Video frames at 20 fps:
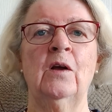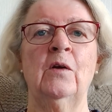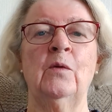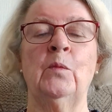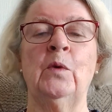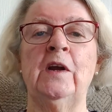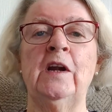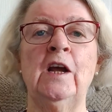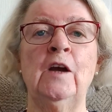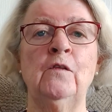
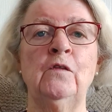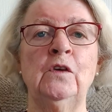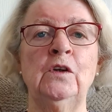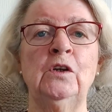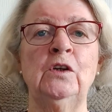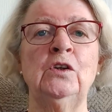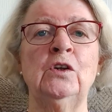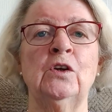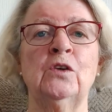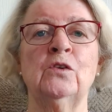Whenever
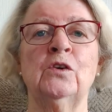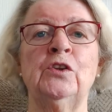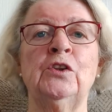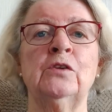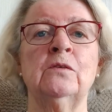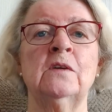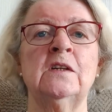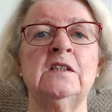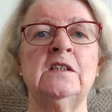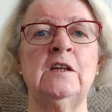you're going
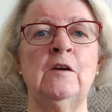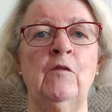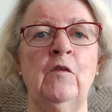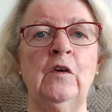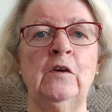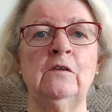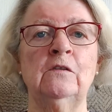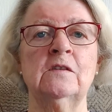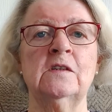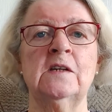through a
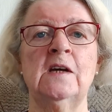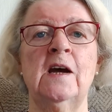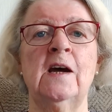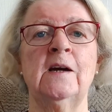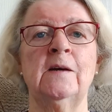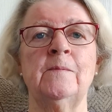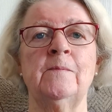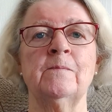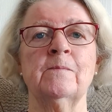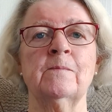difficult
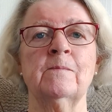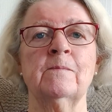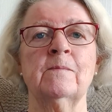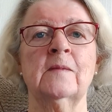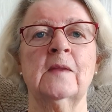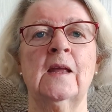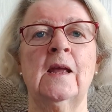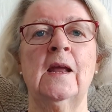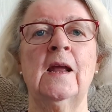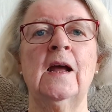time,
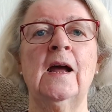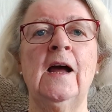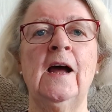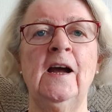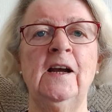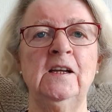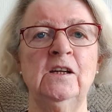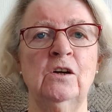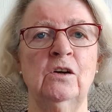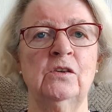
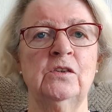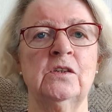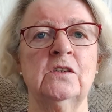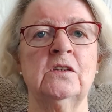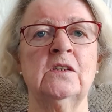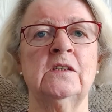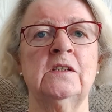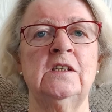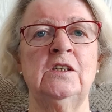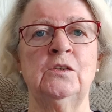hang on
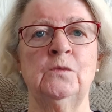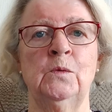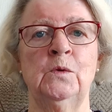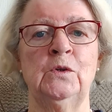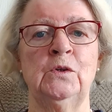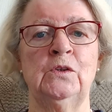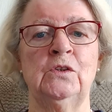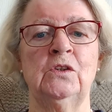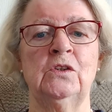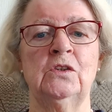to these
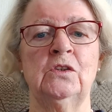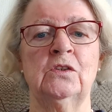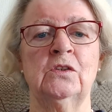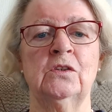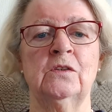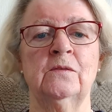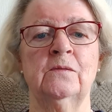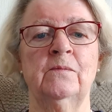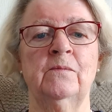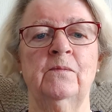
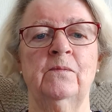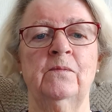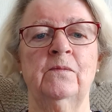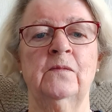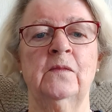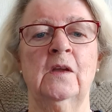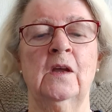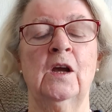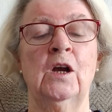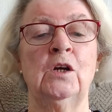words.
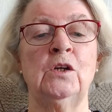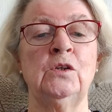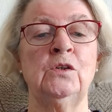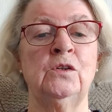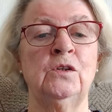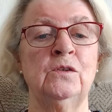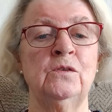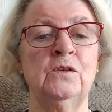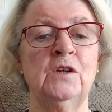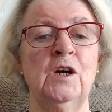
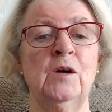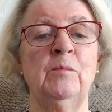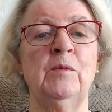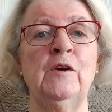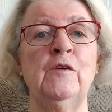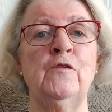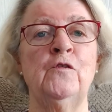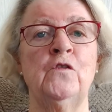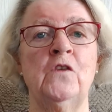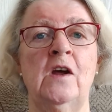Do not be
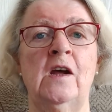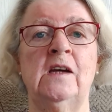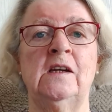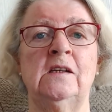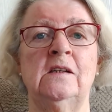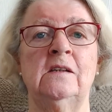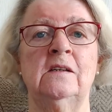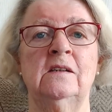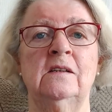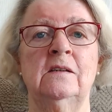
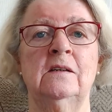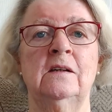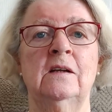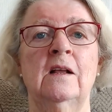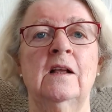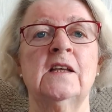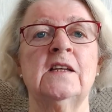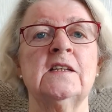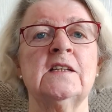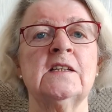afraid.
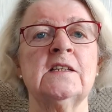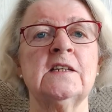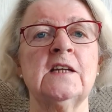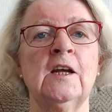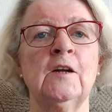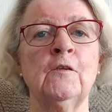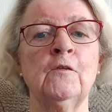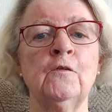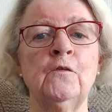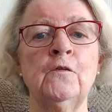
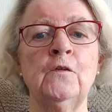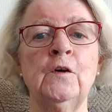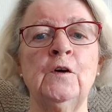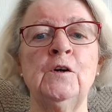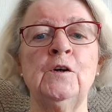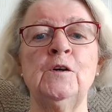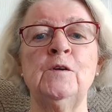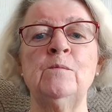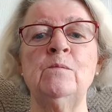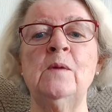Stand
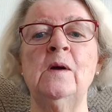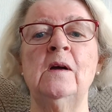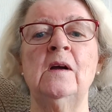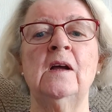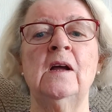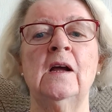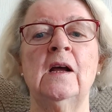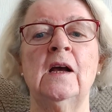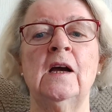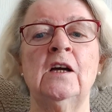firm,
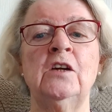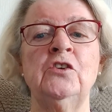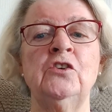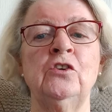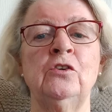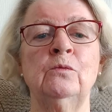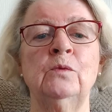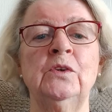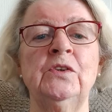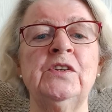and
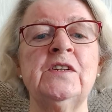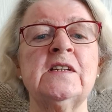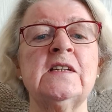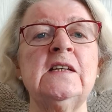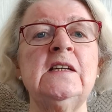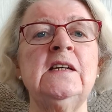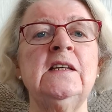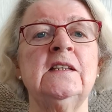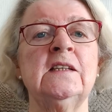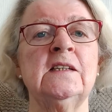you will
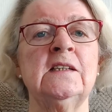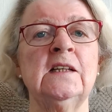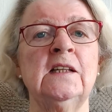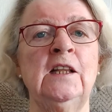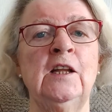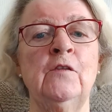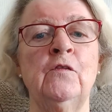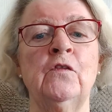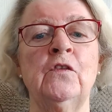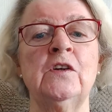see the
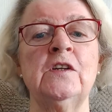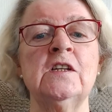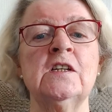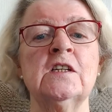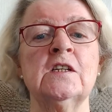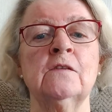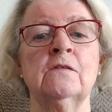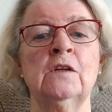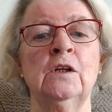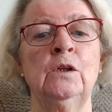
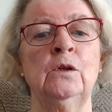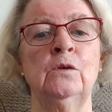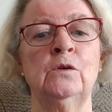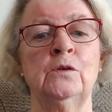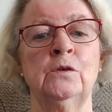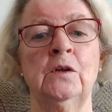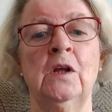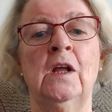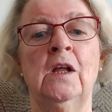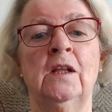deliverance of the
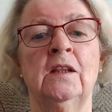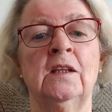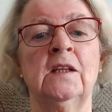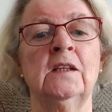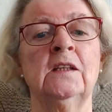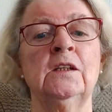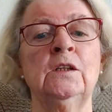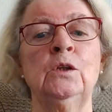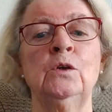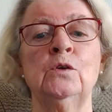Lord
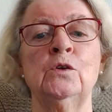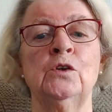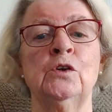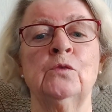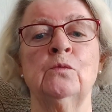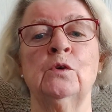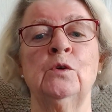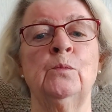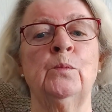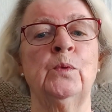that the
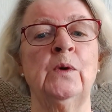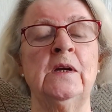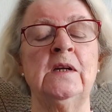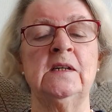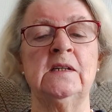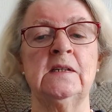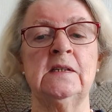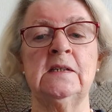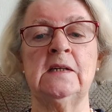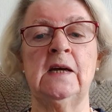Lord will bring
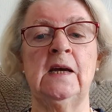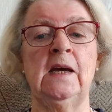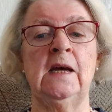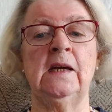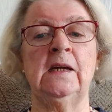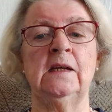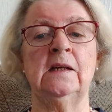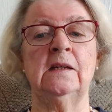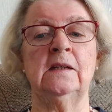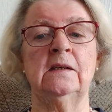
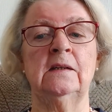today.